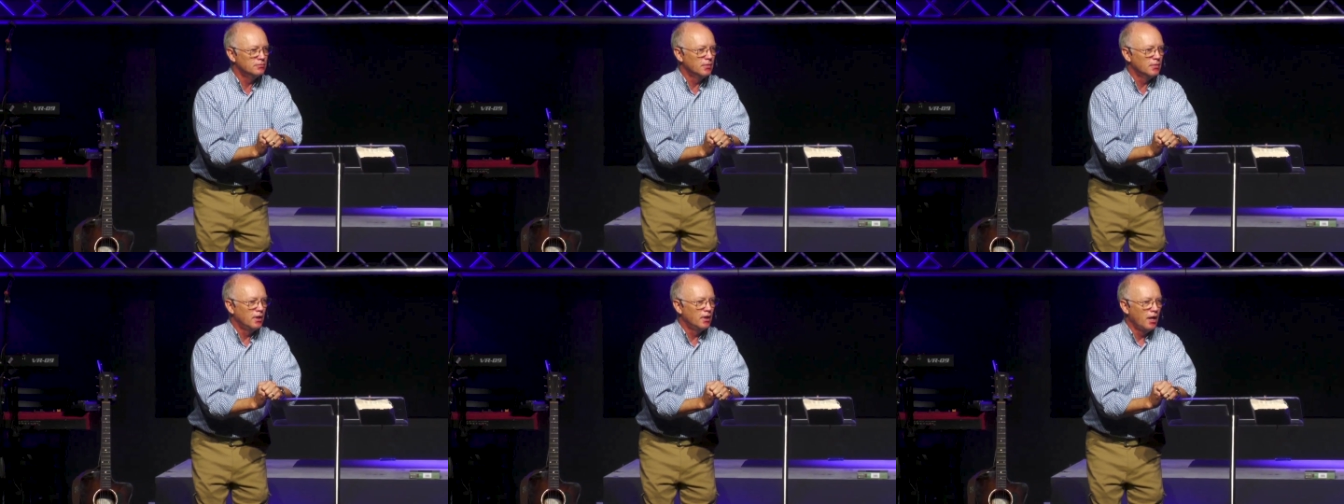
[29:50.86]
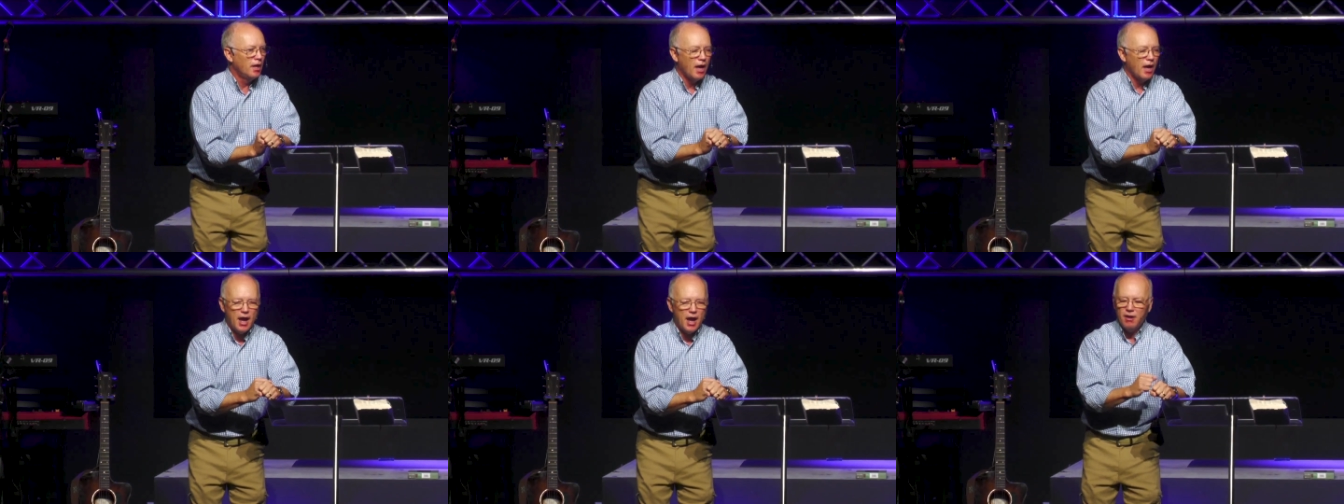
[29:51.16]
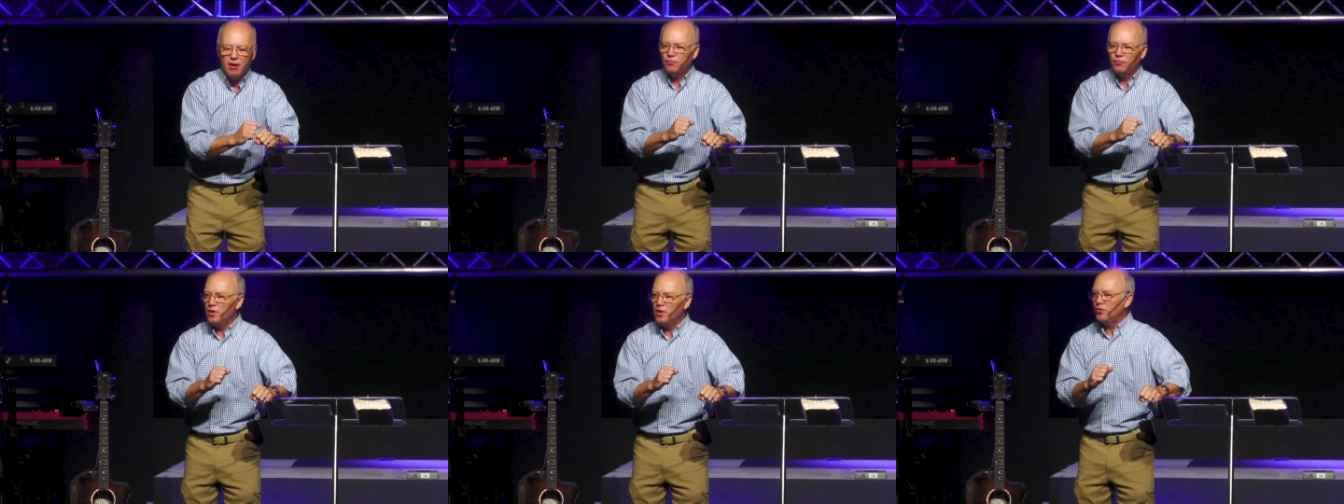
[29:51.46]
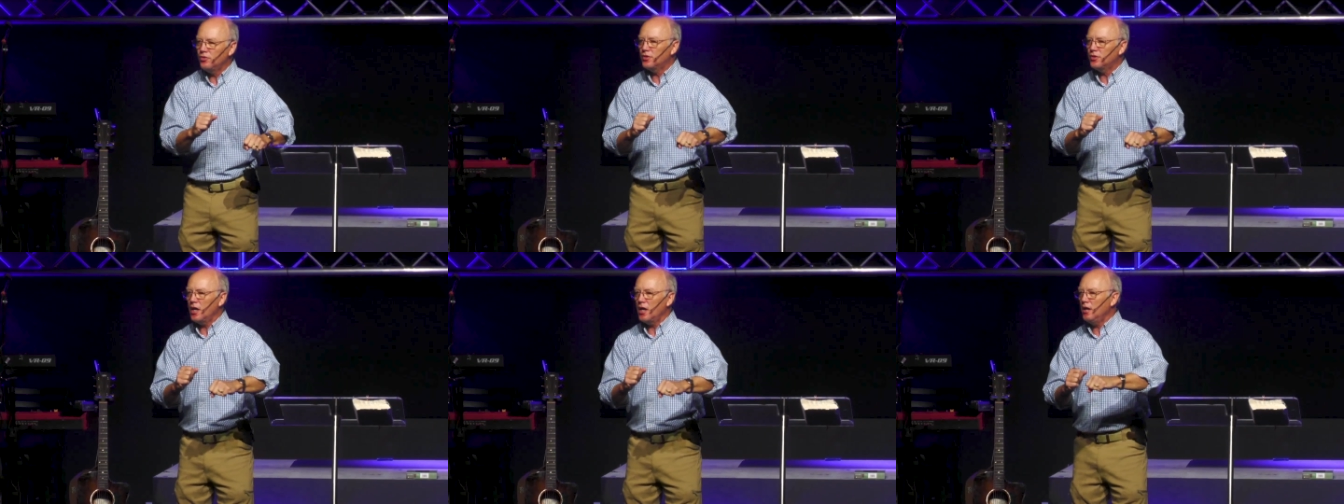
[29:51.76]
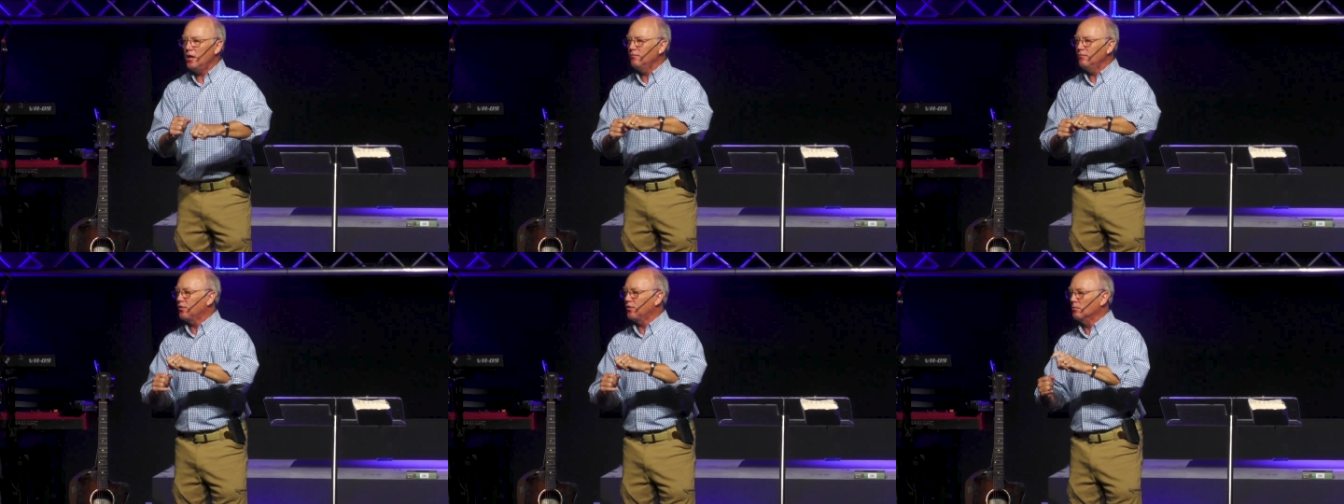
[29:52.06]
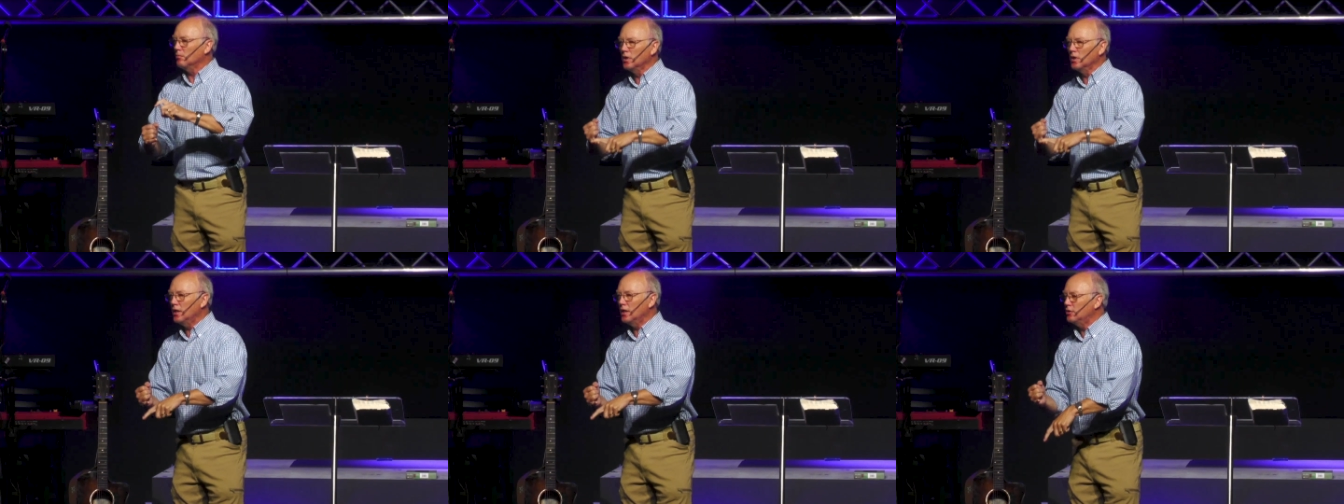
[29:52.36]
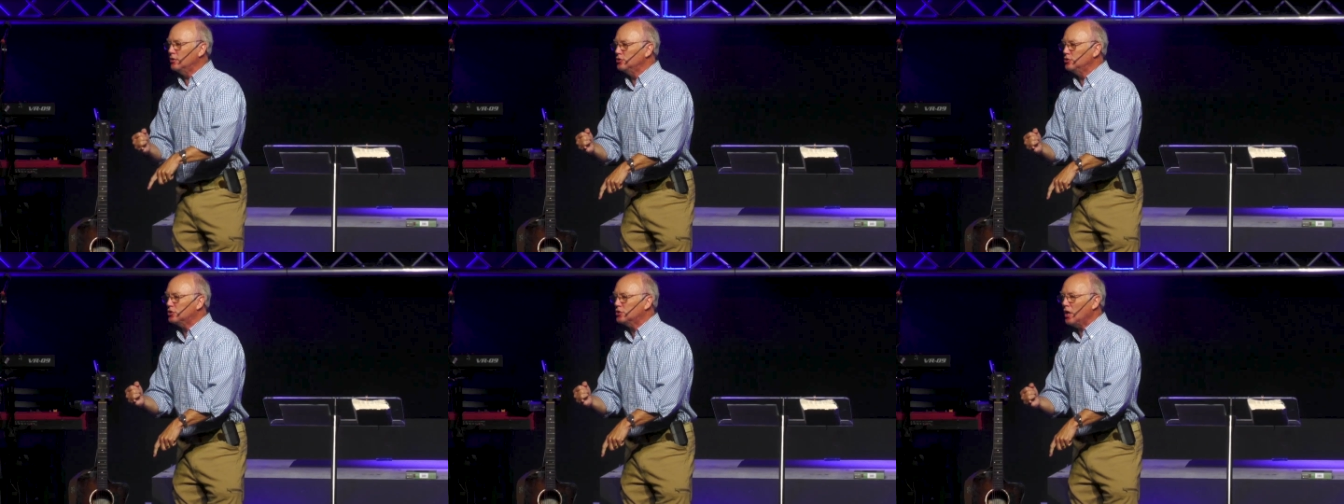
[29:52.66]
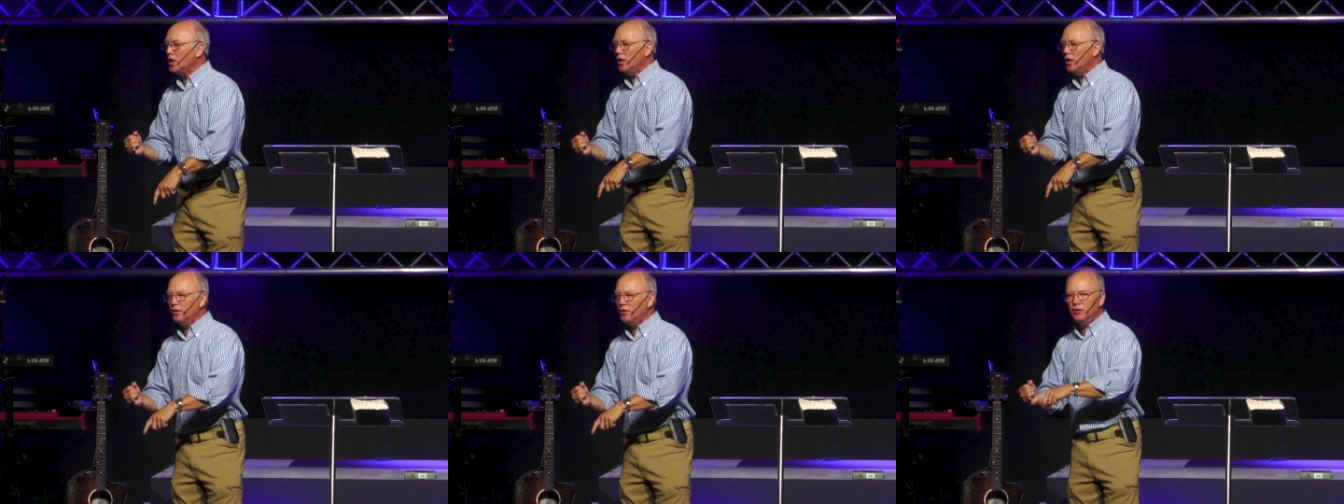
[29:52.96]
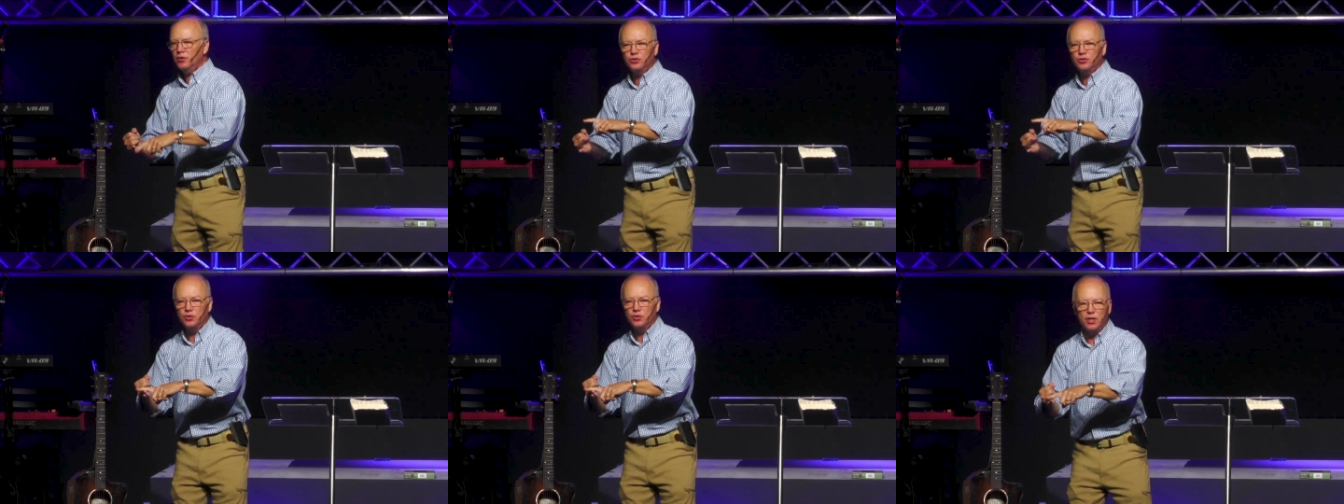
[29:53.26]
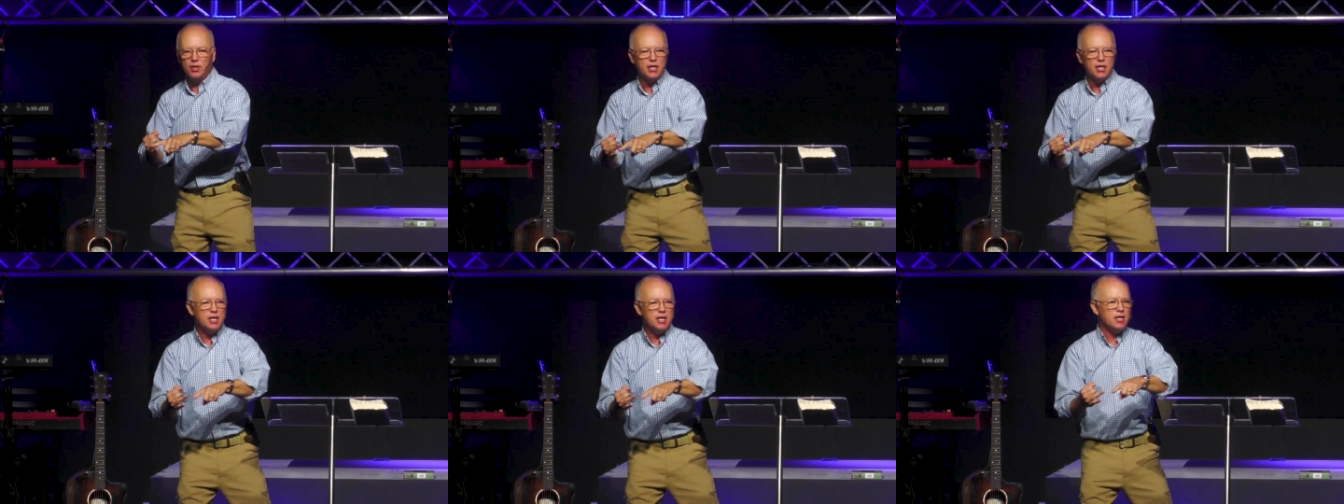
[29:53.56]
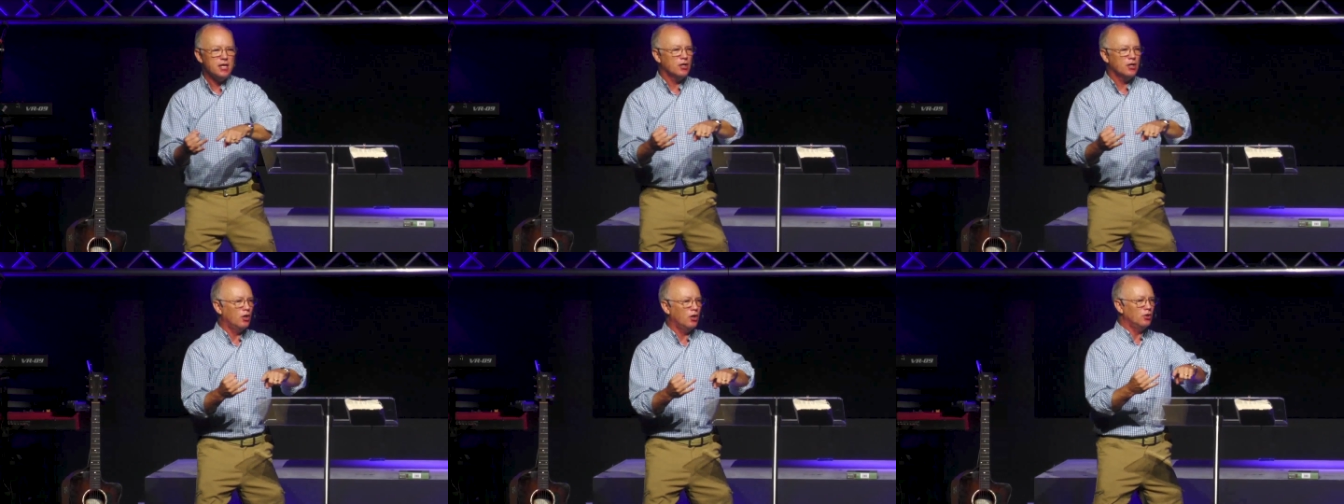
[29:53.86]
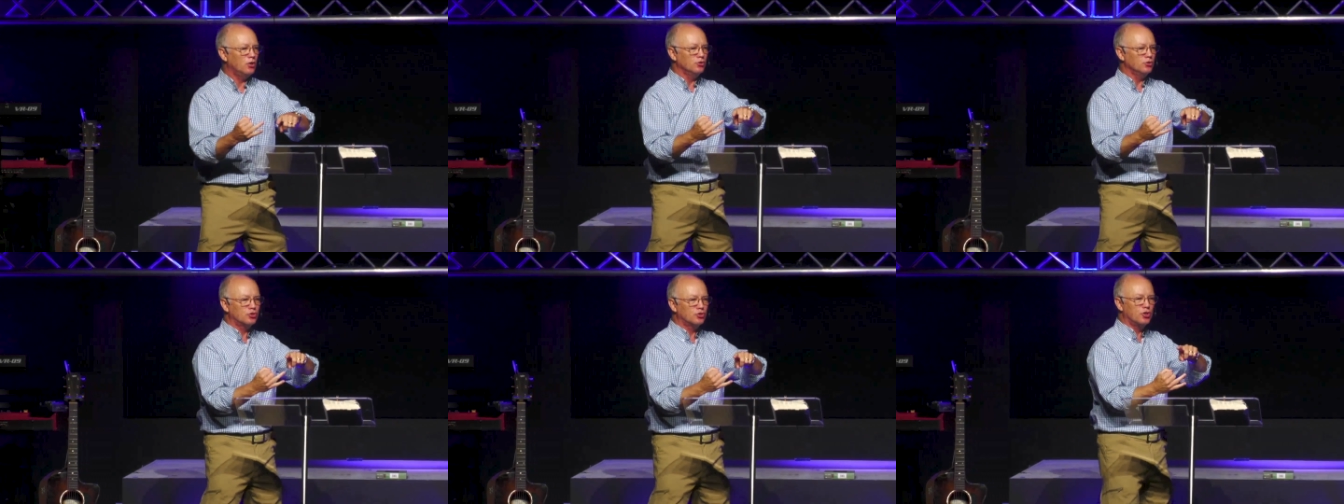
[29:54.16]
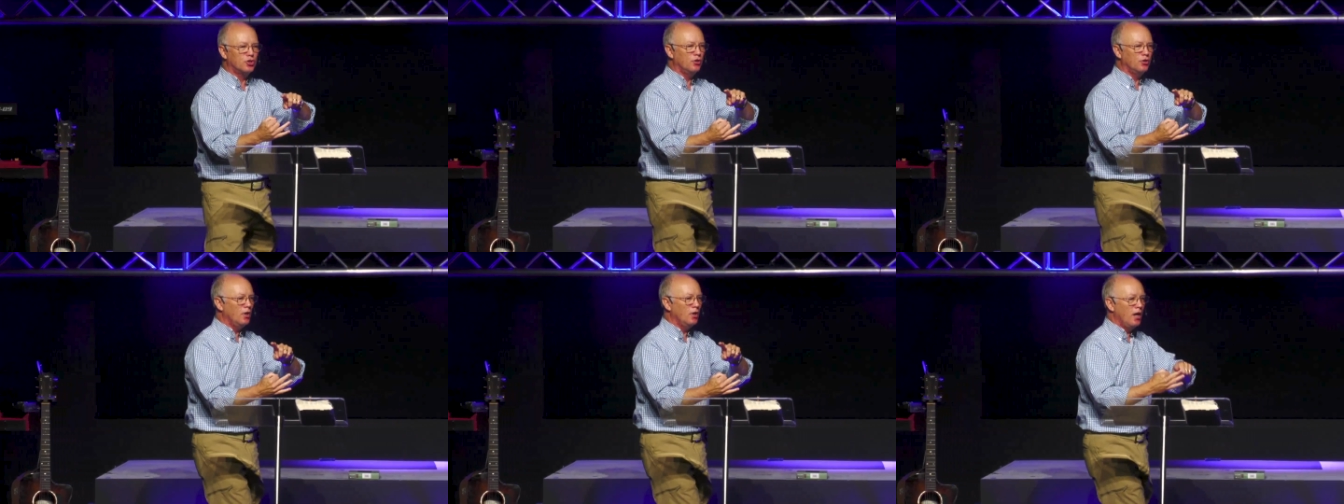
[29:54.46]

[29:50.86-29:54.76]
Everything from Leonard Skinner to the Eagles to,